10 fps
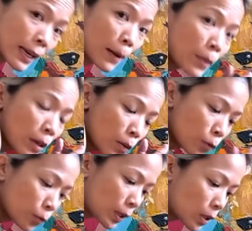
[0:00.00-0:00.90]
up,
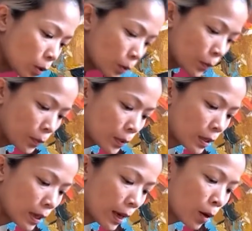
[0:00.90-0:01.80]
feel
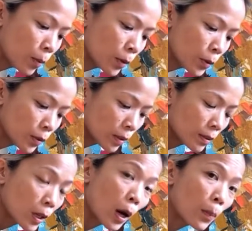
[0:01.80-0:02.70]
the elbows,
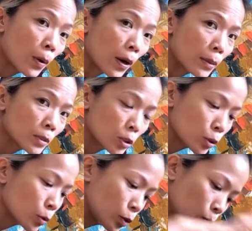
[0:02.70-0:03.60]
the upper arms and
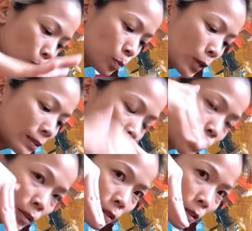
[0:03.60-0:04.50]
shoulders pressing
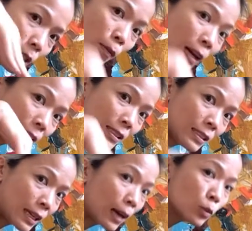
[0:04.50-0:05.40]
directly
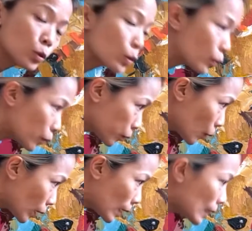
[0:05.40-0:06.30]
down to the
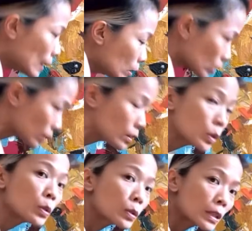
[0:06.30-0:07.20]
floor just
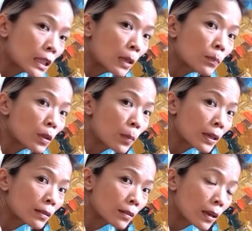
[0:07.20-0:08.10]
to keep the
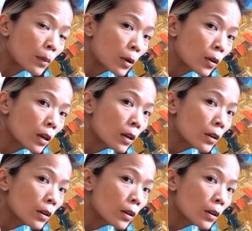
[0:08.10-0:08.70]
base stable.